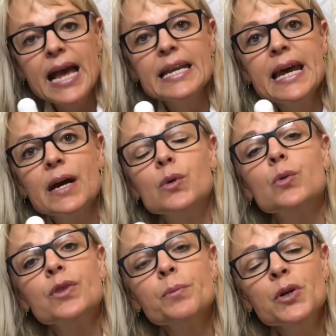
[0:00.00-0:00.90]
Now,
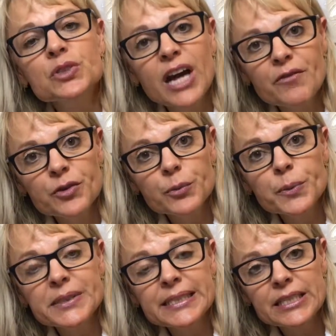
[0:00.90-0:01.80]
the most comfortable
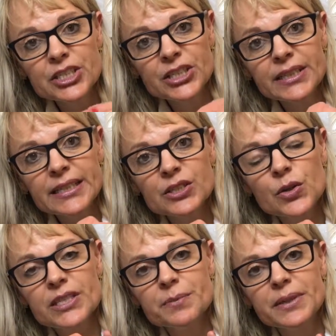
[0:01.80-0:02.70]
position is
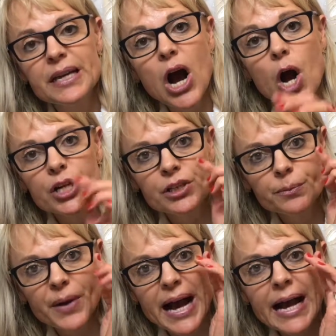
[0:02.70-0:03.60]
going to be on your
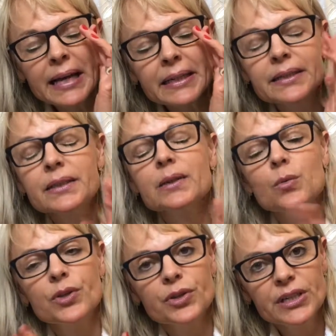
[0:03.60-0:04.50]
back
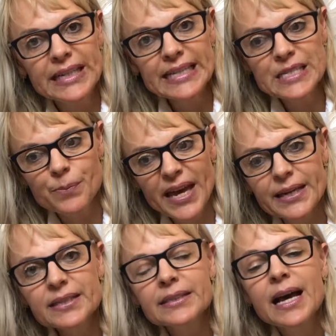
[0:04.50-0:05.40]
with your knees
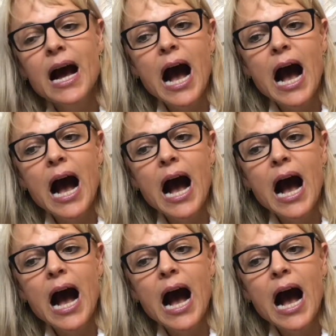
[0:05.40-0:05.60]
bent.